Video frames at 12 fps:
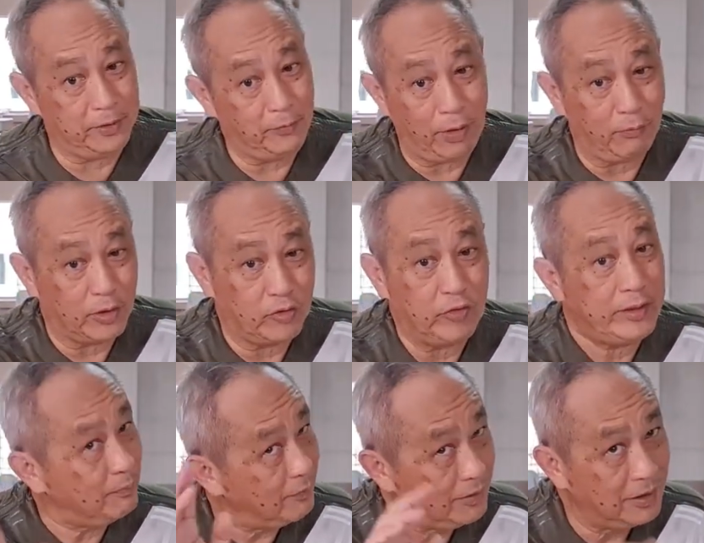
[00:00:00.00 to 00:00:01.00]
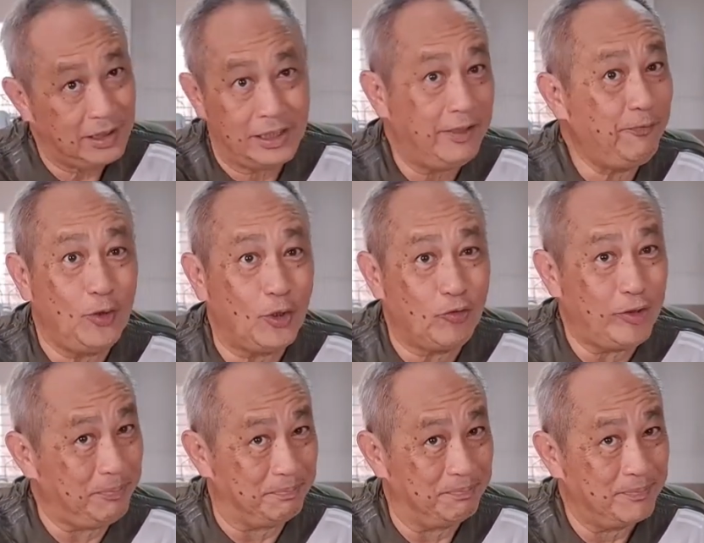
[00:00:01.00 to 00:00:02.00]
If you have a dream, live your
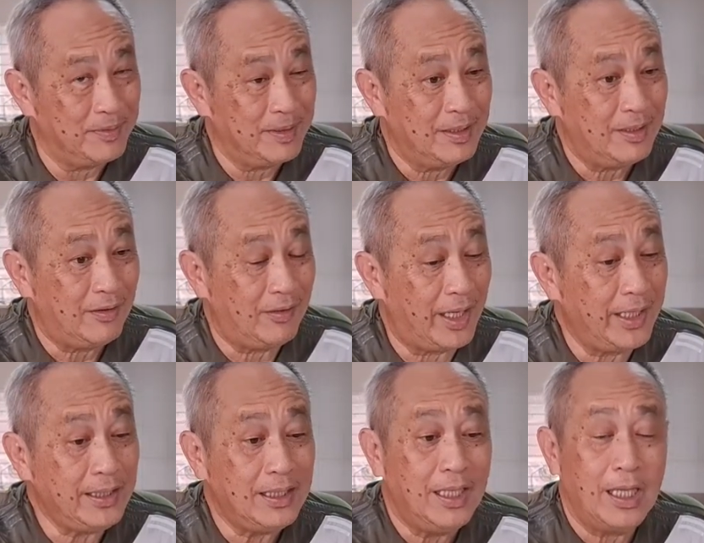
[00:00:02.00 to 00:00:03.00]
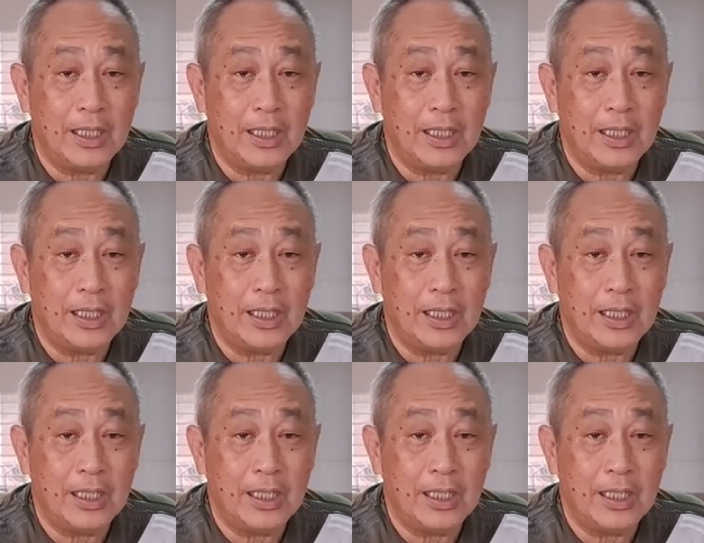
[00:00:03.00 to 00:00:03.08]
dream, right?